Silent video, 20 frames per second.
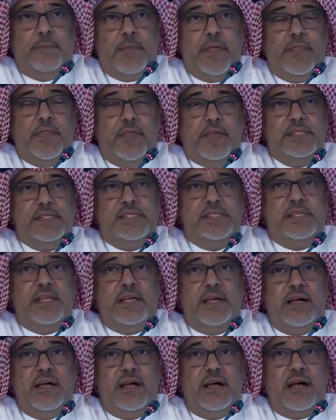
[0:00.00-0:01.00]
This
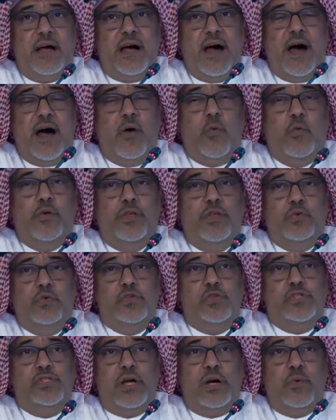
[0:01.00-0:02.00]
how we
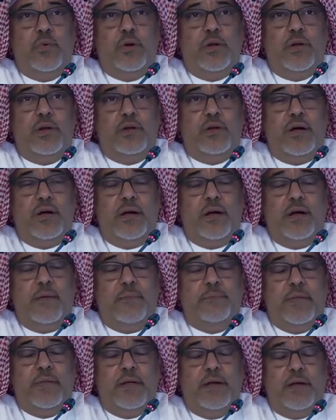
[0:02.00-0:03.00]
used our
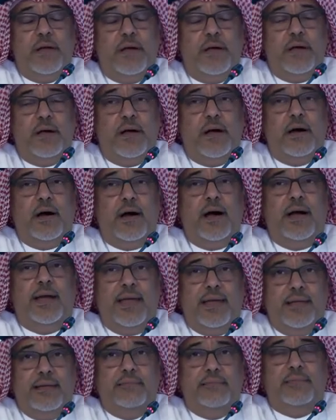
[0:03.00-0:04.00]

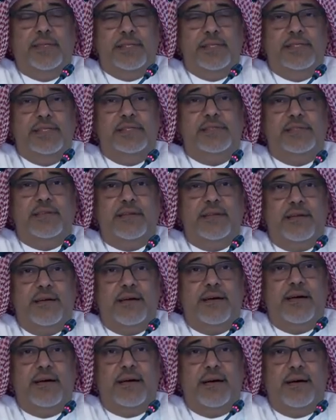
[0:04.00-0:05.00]
again. This is
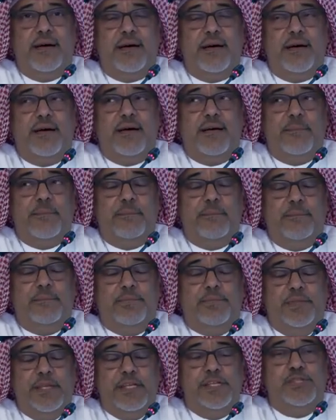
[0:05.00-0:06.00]

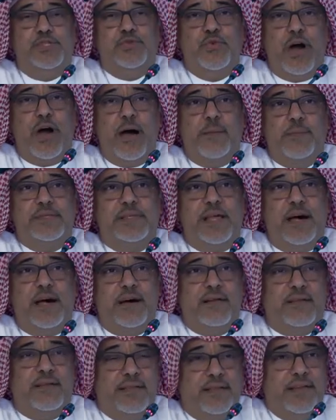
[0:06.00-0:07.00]
these two apps
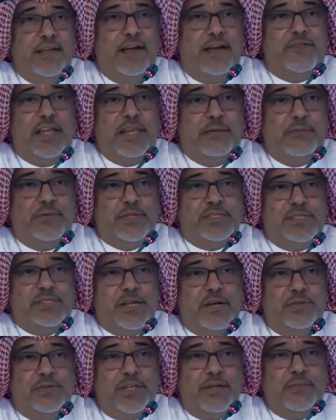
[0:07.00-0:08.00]
are readily available in
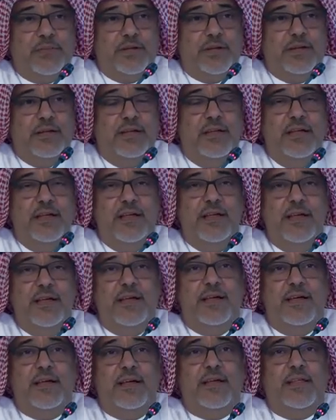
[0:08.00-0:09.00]
Saudi Arabia.
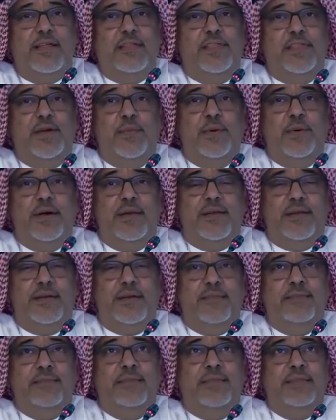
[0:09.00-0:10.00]
They were
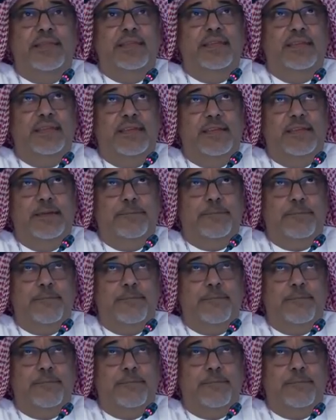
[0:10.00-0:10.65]
in the,